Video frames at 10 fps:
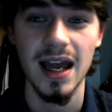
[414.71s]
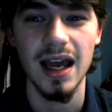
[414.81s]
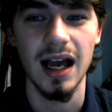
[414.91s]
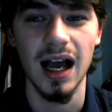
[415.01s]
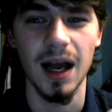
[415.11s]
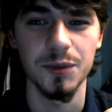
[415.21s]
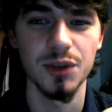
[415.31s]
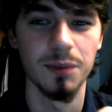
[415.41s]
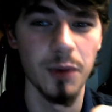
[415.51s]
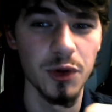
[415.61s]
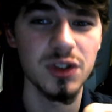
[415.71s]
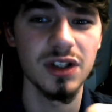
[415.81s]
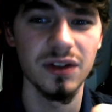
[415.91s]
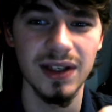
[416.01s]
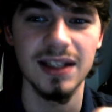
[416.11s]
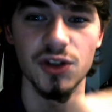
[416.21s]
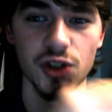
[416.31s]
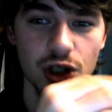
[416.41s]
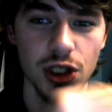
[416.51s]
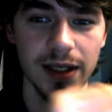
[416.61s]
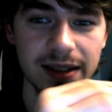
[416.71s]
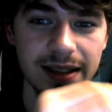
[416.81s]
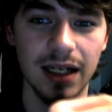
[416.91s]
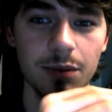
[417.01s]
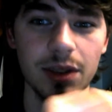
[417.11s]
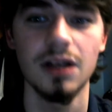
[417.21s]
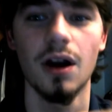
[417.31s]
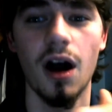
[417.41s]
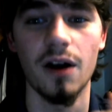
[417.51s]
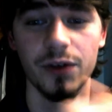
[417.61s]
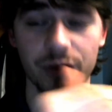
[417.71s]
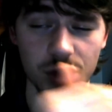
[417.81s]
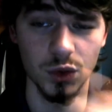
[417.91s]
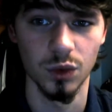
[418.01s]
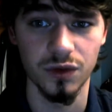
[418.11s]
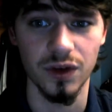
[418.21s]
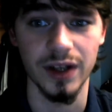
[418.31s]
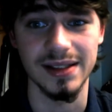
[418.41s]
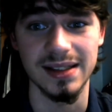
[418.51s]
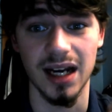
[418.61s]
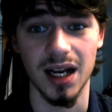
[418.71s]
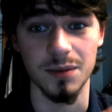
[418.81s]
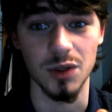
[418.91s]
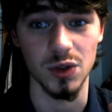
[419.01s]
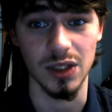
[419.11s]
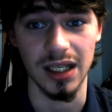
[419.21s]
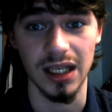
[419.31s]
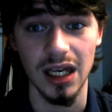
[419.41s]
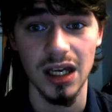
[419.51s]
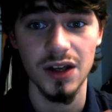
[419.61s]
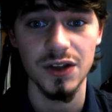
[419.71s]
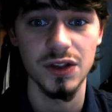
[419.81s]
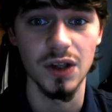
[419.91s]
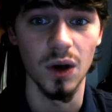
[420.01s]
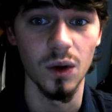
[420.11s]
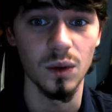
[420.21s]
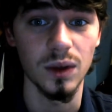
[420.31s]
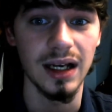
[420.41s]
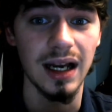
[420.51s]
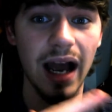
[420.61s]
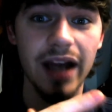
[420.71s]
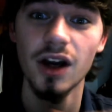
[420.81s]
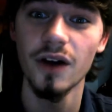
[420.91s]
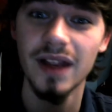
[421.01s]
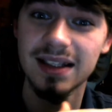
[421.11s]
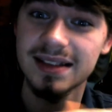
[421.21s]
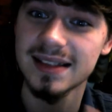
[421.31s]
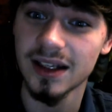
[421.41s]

Um, so most of it is just going to be off of school funds that I'm using. So I know that it sounds